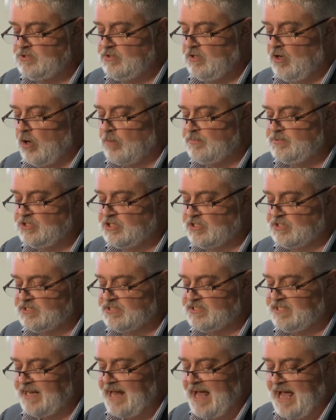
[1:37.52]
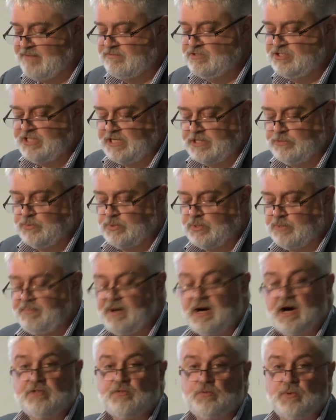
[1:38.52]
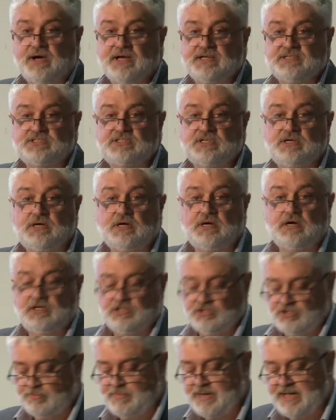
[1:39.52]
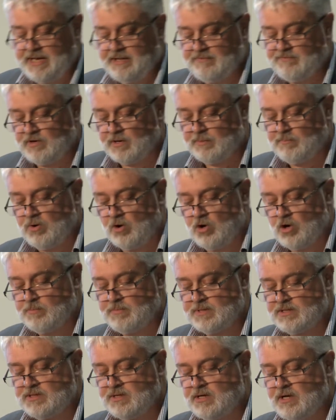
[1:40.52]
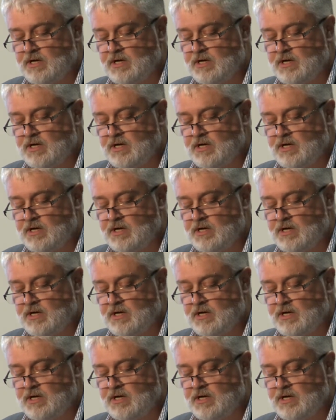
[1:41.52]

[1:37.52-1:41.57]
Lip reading: options that have genuine pathways to meaningful employment,